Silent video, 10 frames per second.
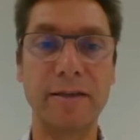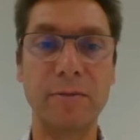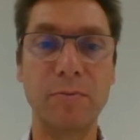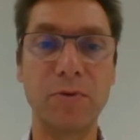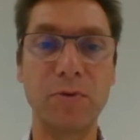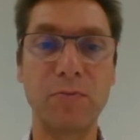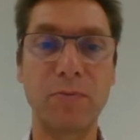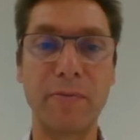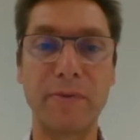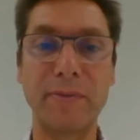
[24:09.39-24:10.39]
and
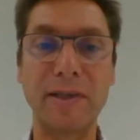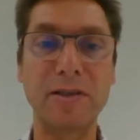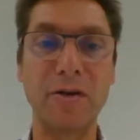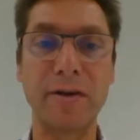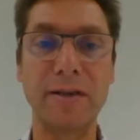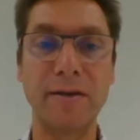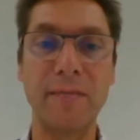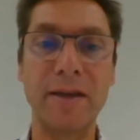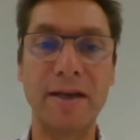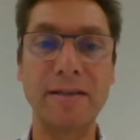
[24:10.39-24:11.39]
improve problem-based
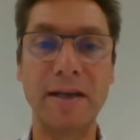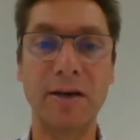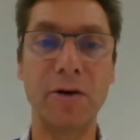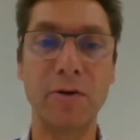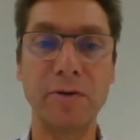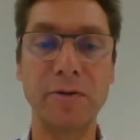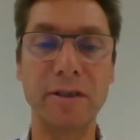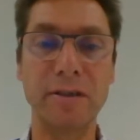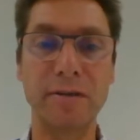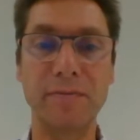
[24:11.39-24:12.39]
learning in their
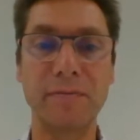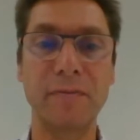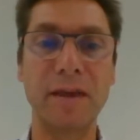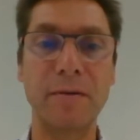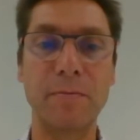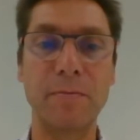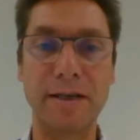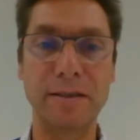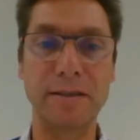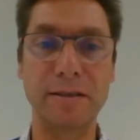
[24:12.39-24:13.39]
own
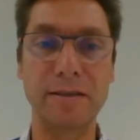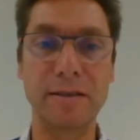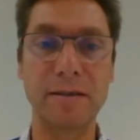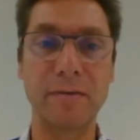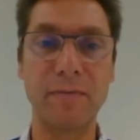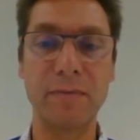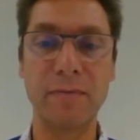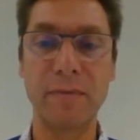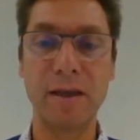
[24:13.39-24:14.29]
practices.